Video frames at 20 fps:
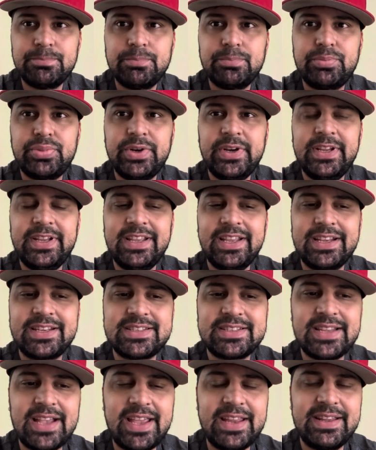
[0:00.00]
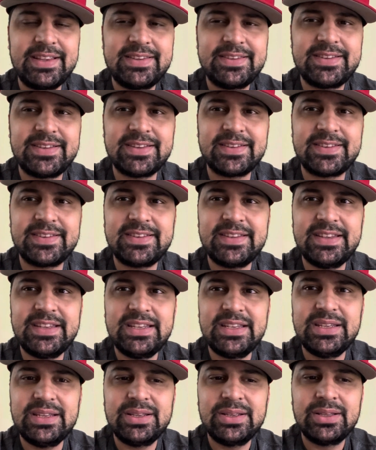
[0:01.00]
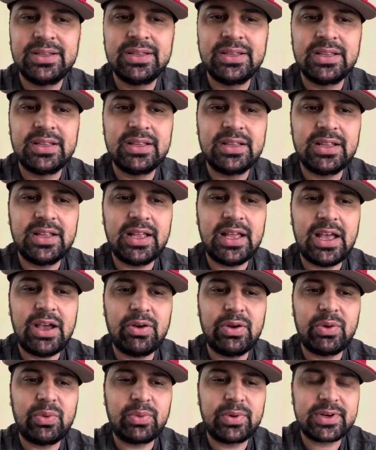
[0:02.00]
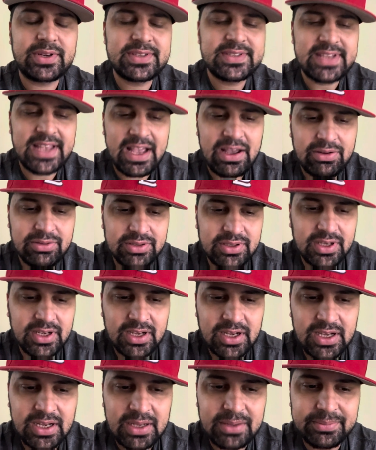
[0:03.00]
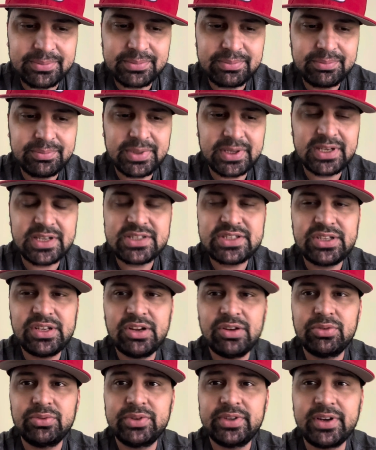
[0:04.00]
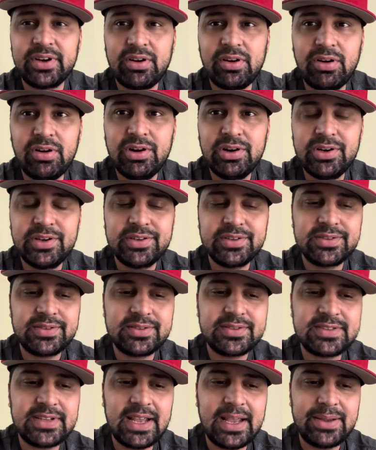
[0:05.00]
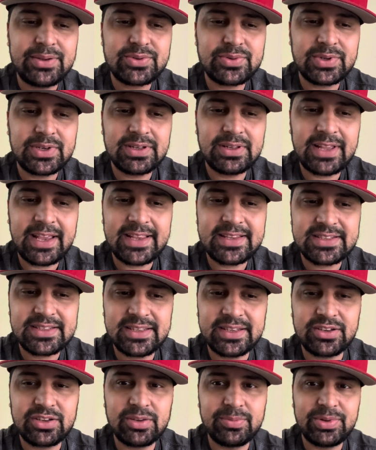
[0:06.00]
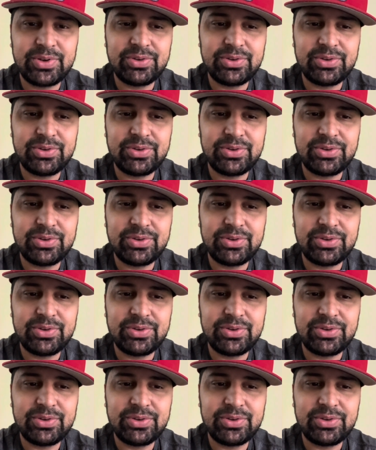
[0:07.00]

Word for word: pretty excited to see how it works out. Um, because, you know, there are times where Lance Lynn could be